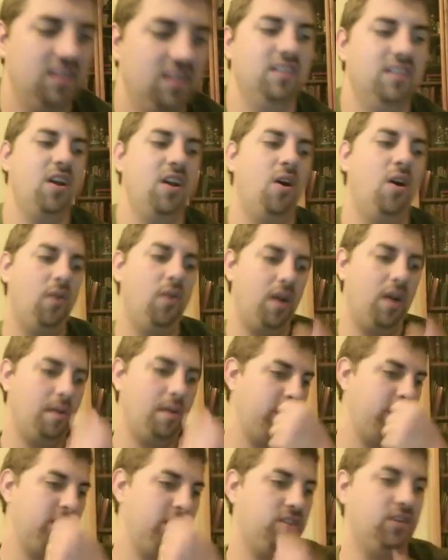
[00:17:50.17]
No, I'm
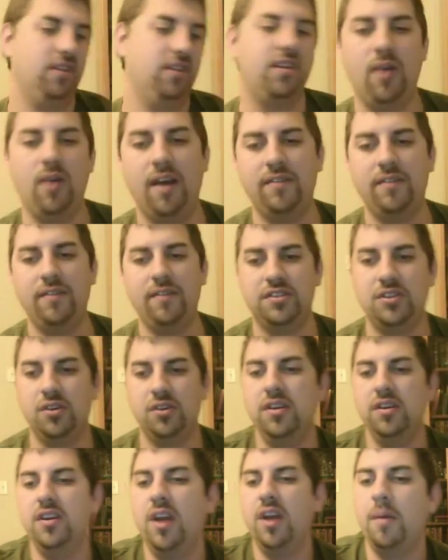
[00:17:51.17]
pretty sure you have a
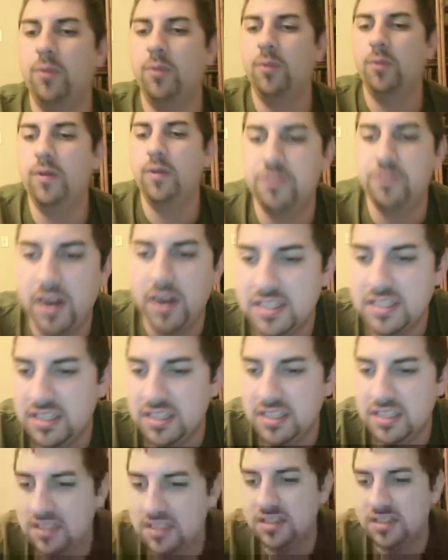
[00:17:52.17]
certain number of
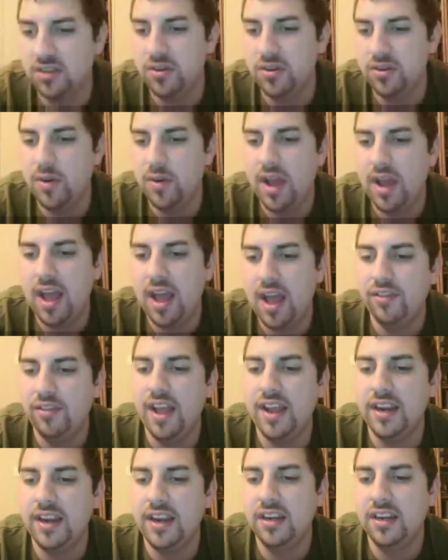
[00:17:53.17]
dresses, so you have
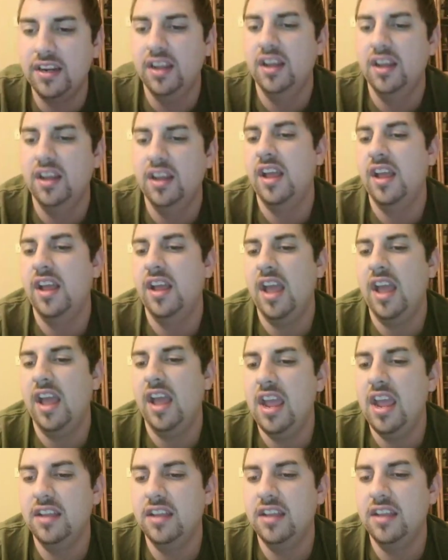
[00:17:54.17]
like
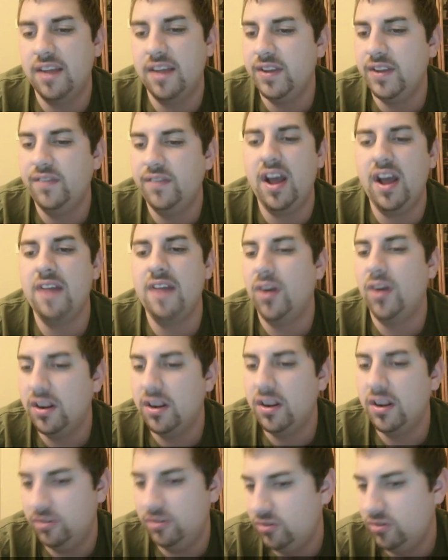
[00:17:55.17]
a 75 or
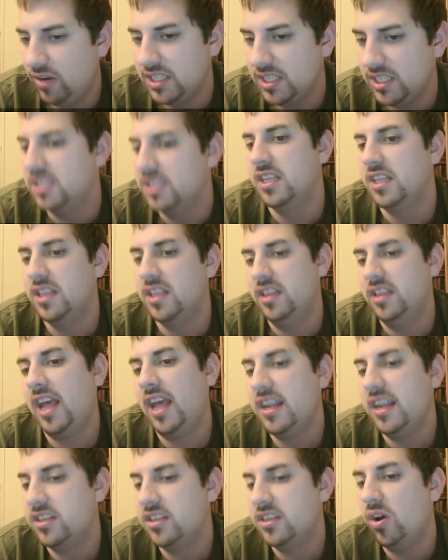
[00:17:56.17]
100 dresses, and then
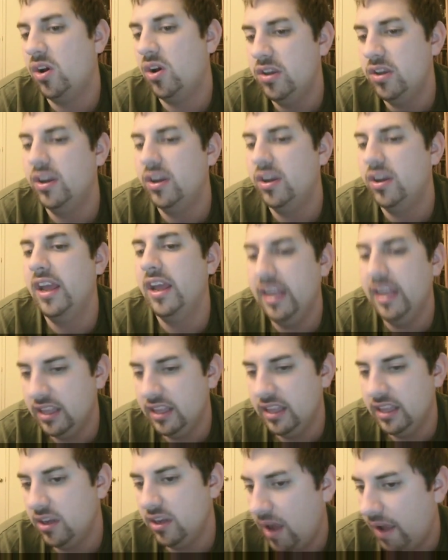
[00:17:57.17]
that's all you get,
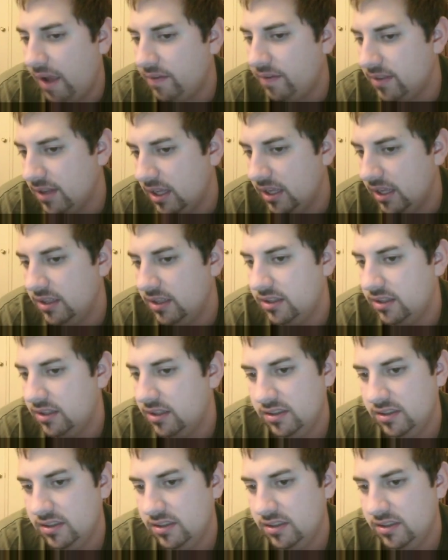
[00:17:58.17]
and then you have to.